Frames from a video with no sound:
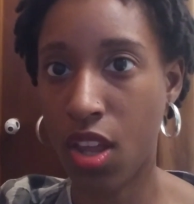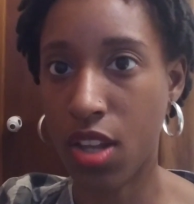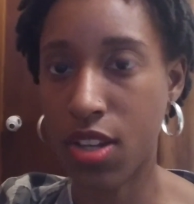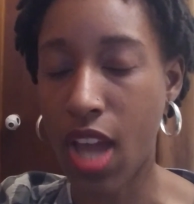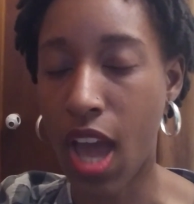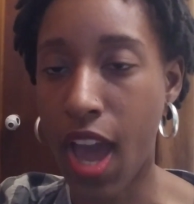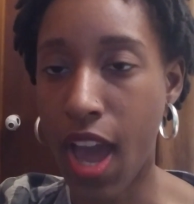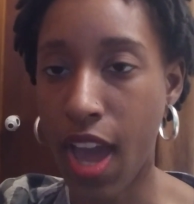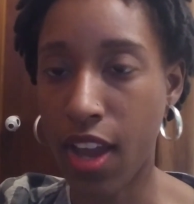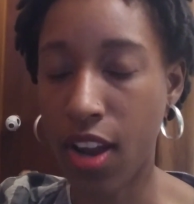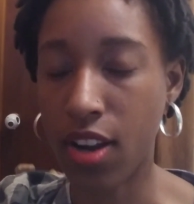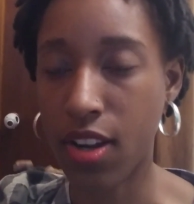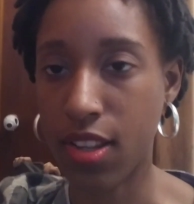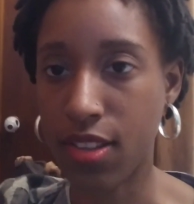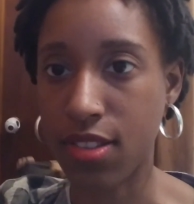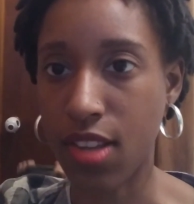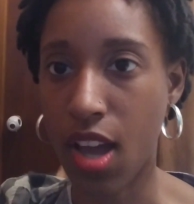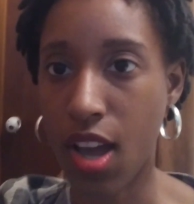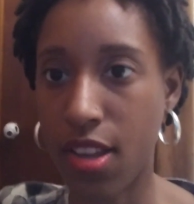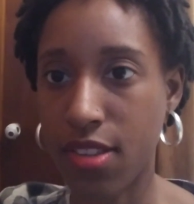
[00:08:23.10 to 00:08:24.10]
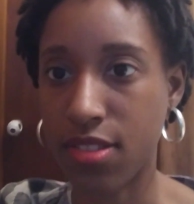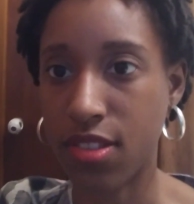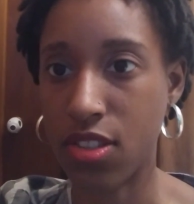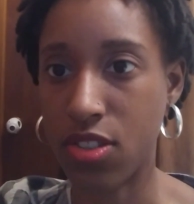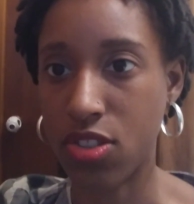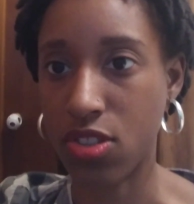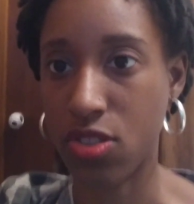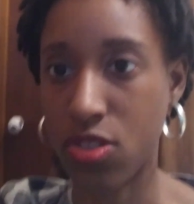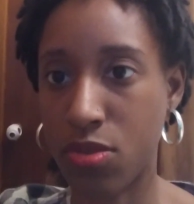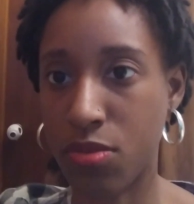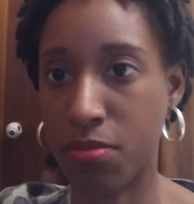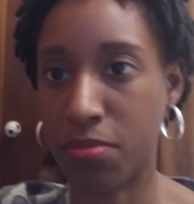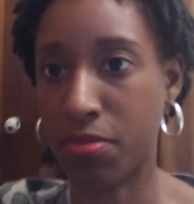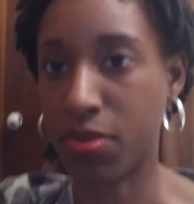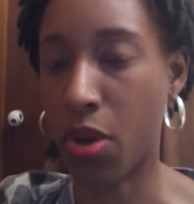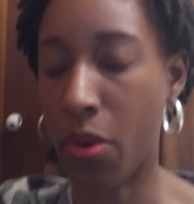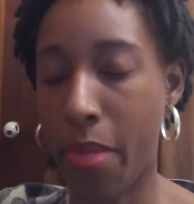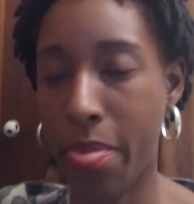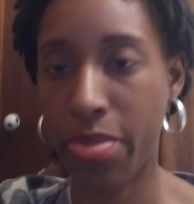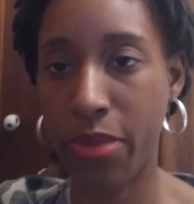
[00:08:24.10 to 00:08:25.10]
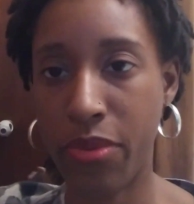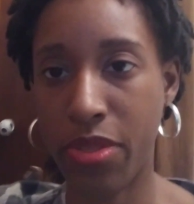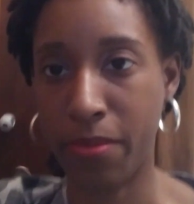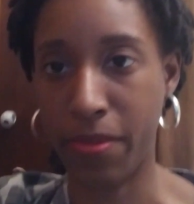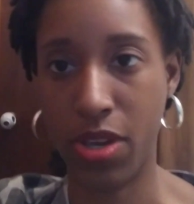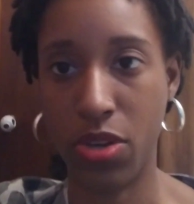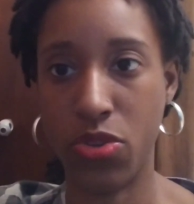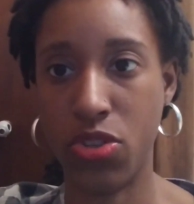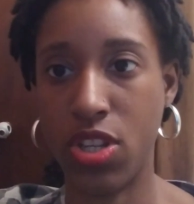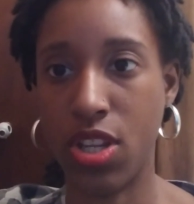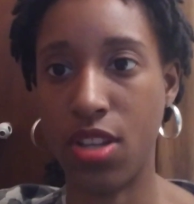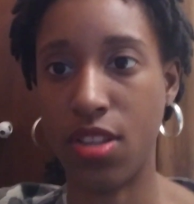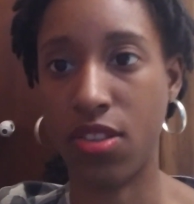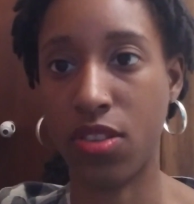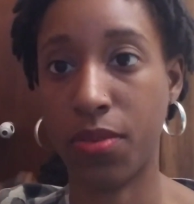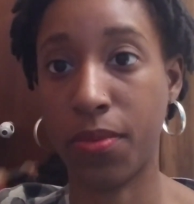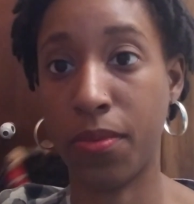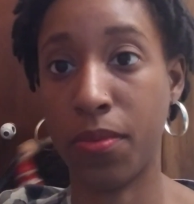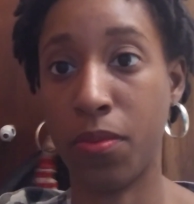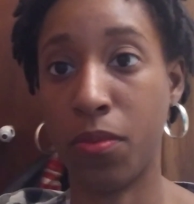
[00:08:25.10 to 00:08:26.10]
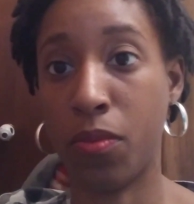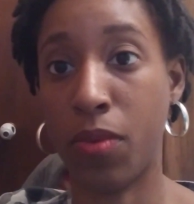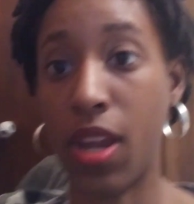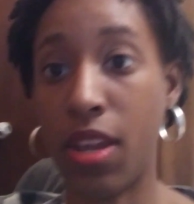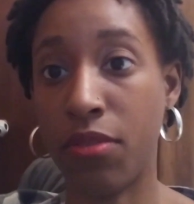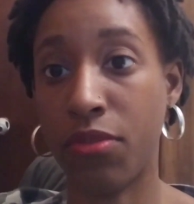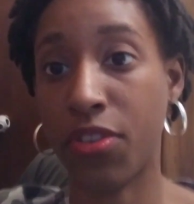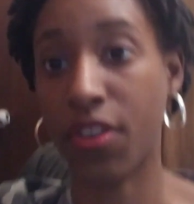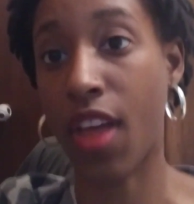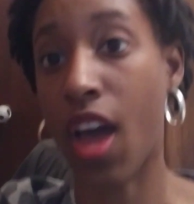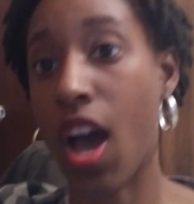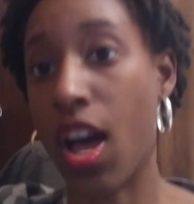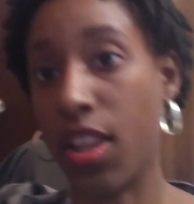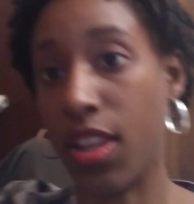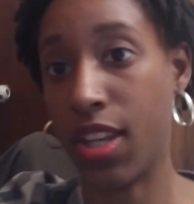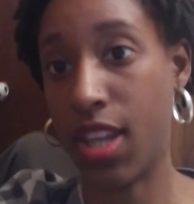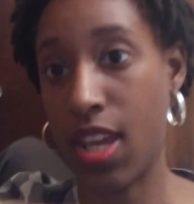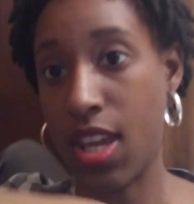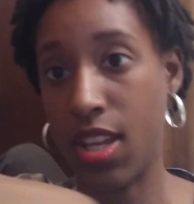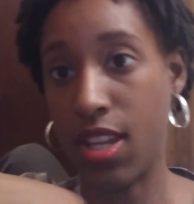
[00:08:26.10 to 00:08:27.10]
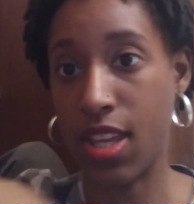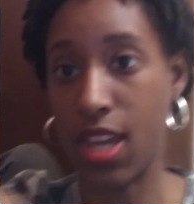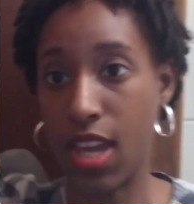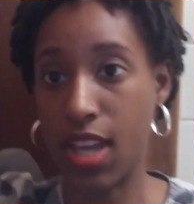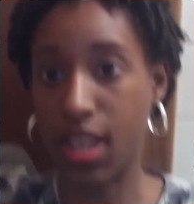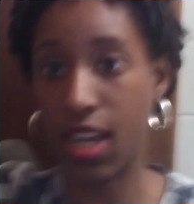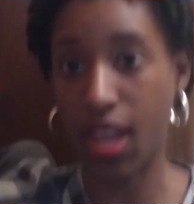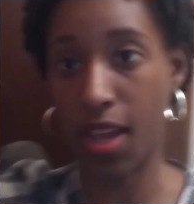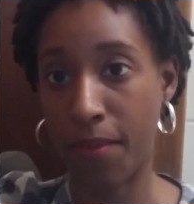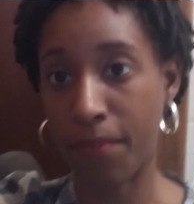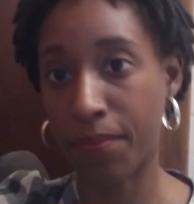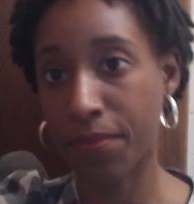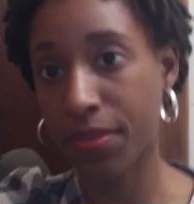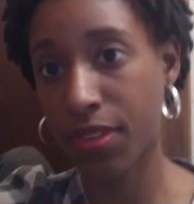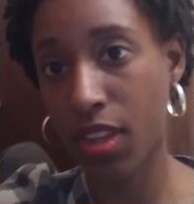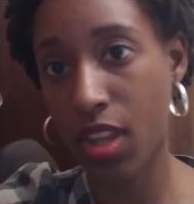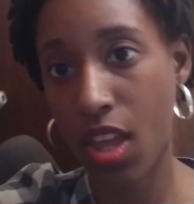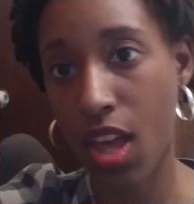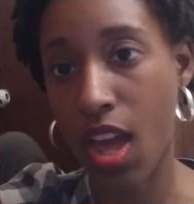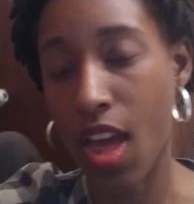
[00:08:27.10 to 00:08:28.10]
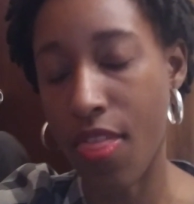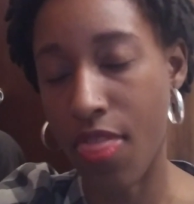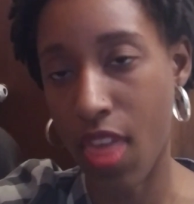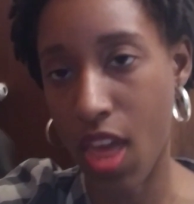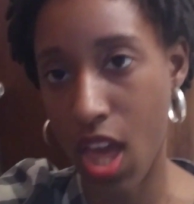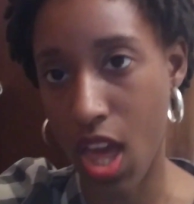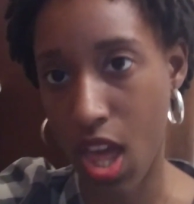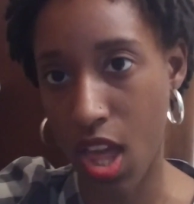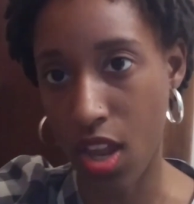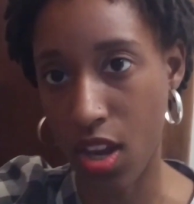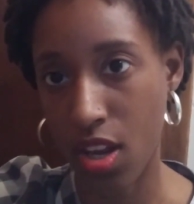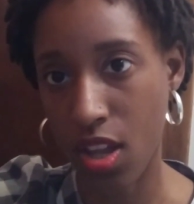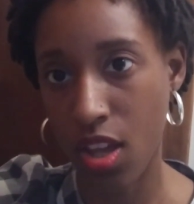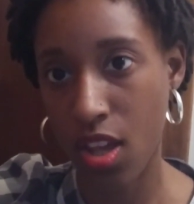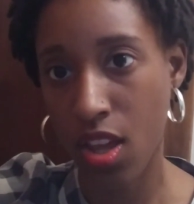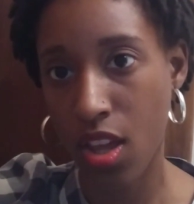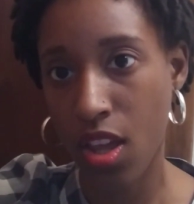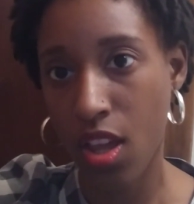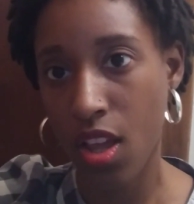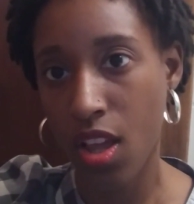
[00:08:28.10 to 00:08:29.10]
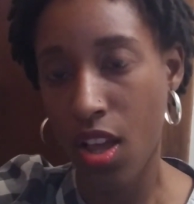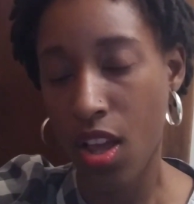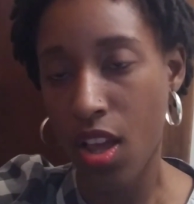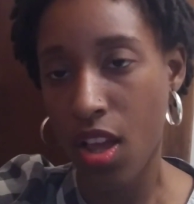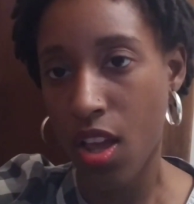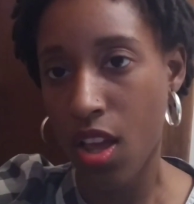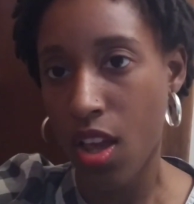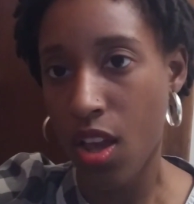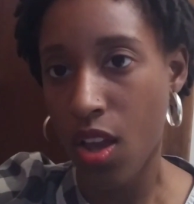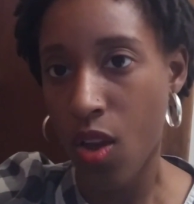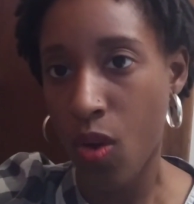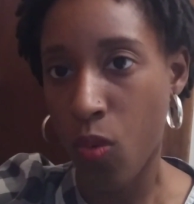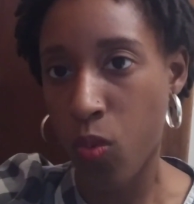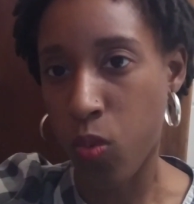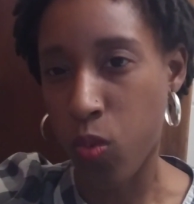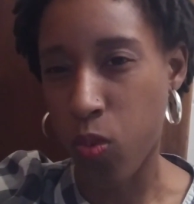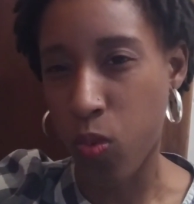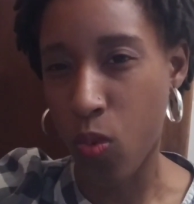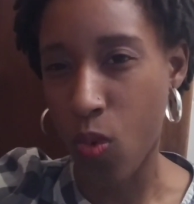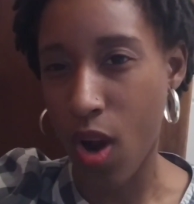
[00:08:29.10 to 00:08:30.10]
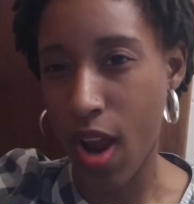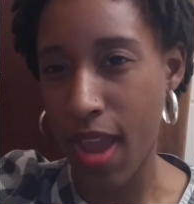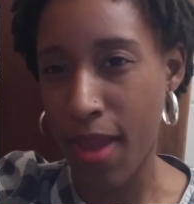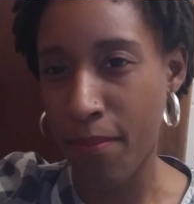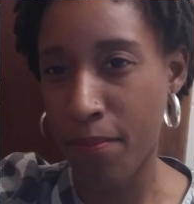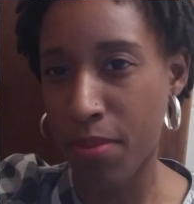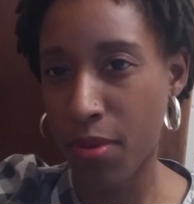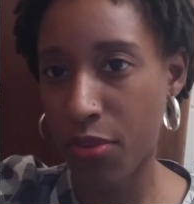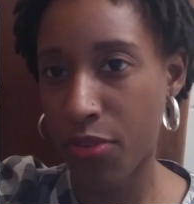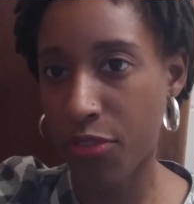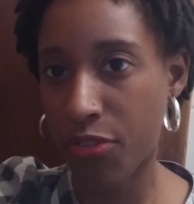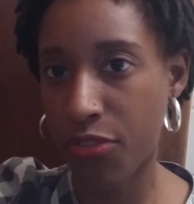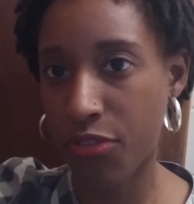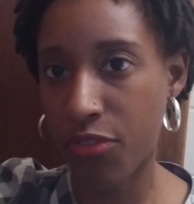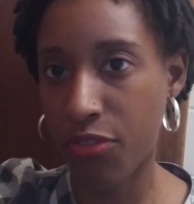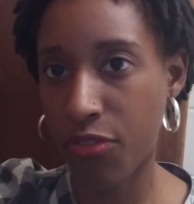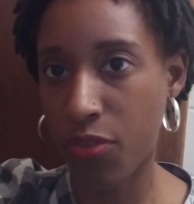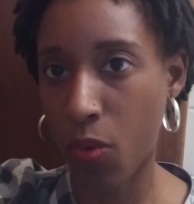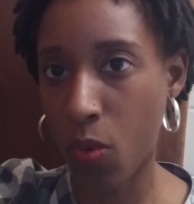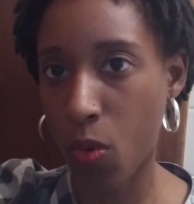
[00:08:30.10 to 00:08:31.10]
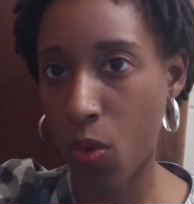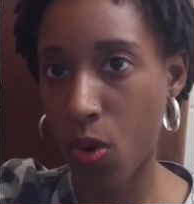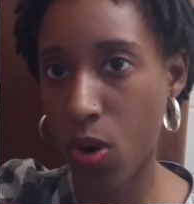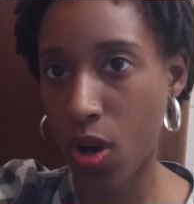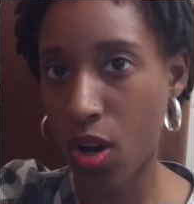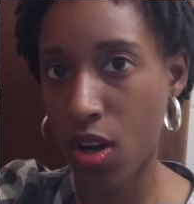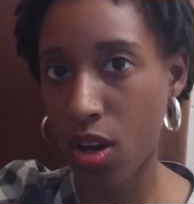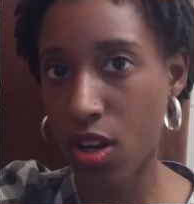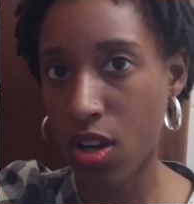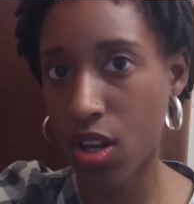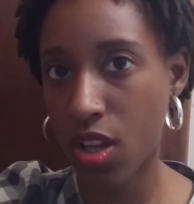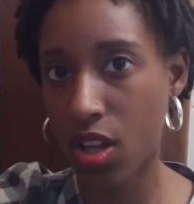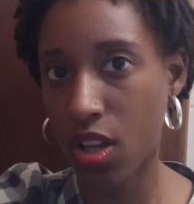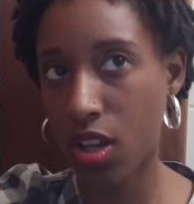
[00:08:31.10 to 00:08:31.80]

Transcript: tired, exhausted, just going through the motions, waiting for the holiday to kick in. And then right before